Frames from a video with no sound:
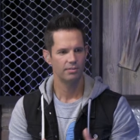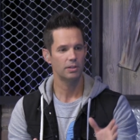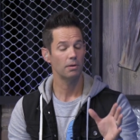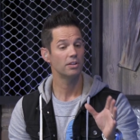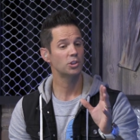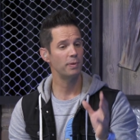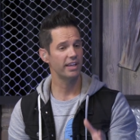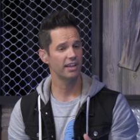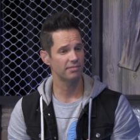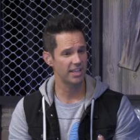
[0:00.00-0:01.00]
so,
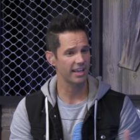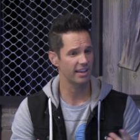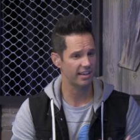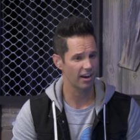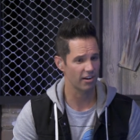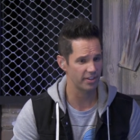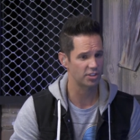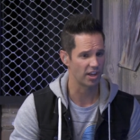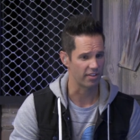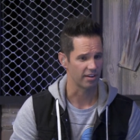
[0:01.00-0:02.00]
speaking of taking care of
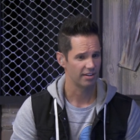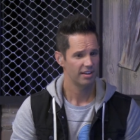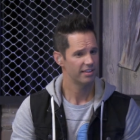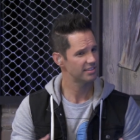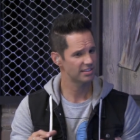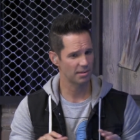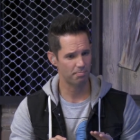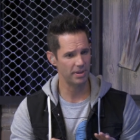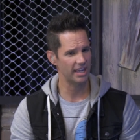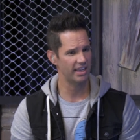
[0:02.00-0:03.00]
each other, this is a
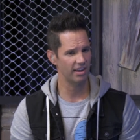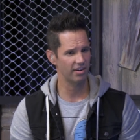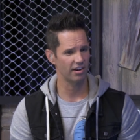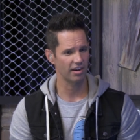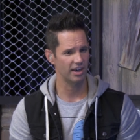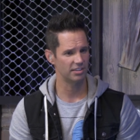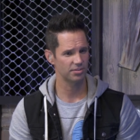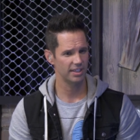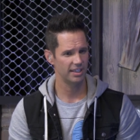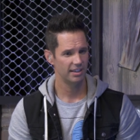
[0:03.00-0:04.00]
big year in our
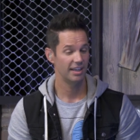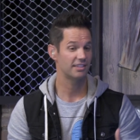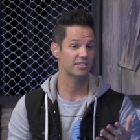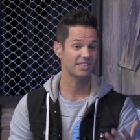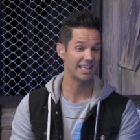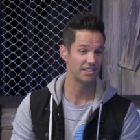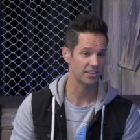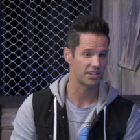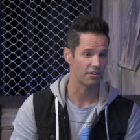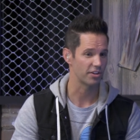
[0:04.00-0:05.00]
country. It's a
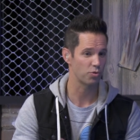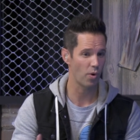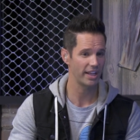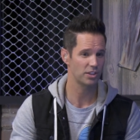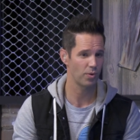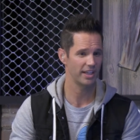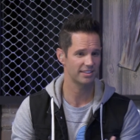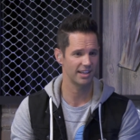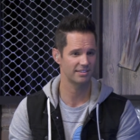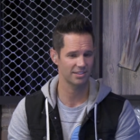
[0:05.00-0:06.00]
census year, the 2020
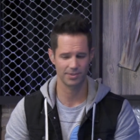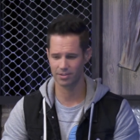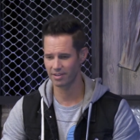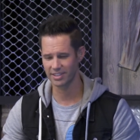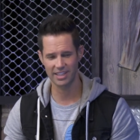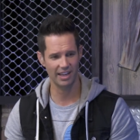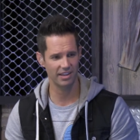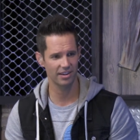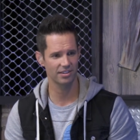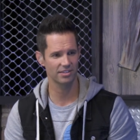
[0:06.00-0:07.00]
census. We do it every 10
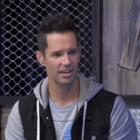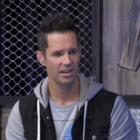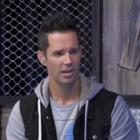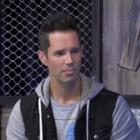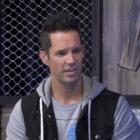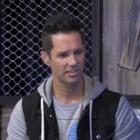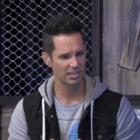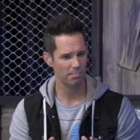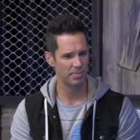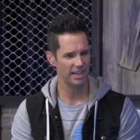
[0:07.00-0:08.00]
years, but this is
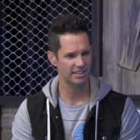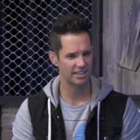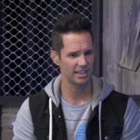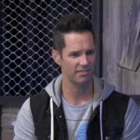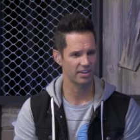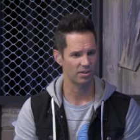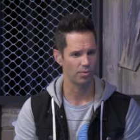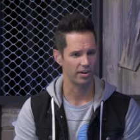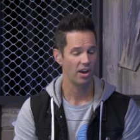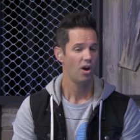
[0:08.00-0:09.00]
a big, significant
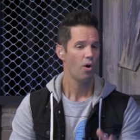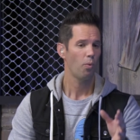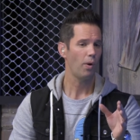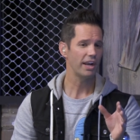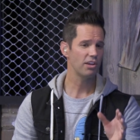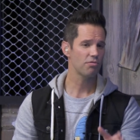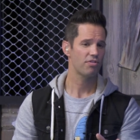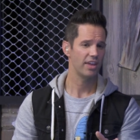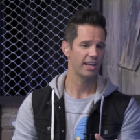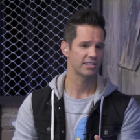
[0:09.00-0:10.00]
one. Why do you
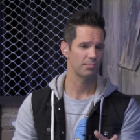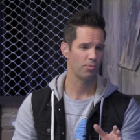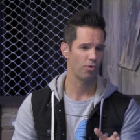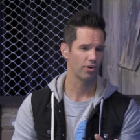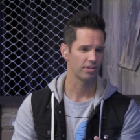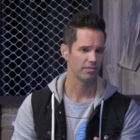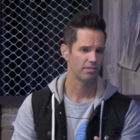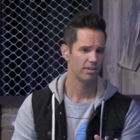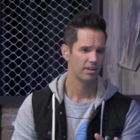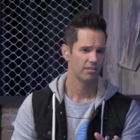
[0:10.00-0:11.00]
think it's important
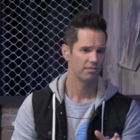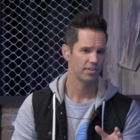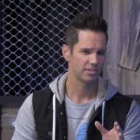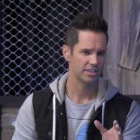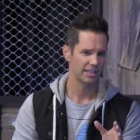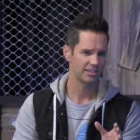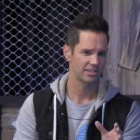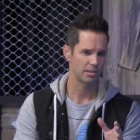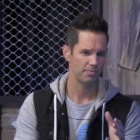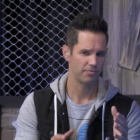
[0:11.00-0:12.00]
for the
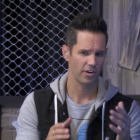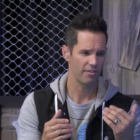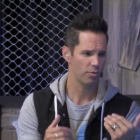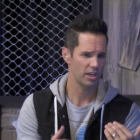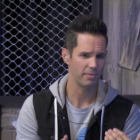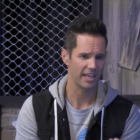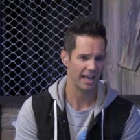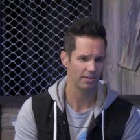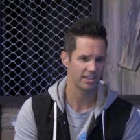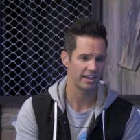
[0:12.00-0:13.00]
census to, for everyone to be
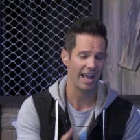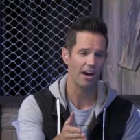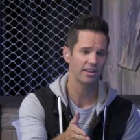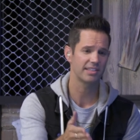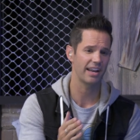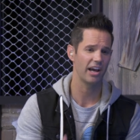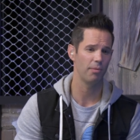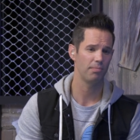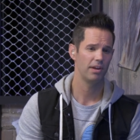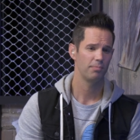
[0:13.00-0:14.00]
counted, and how does that
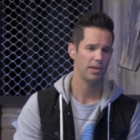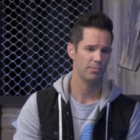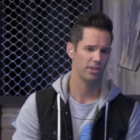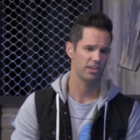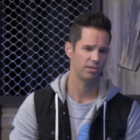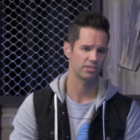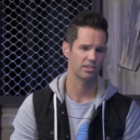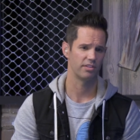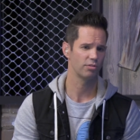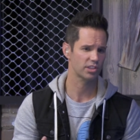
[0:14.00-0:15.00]
help people in
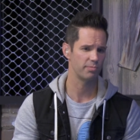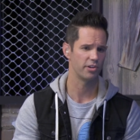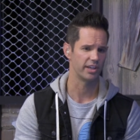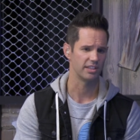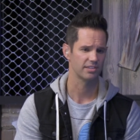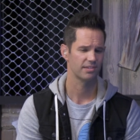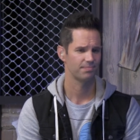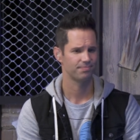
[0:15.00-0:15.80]
Houston, those communities?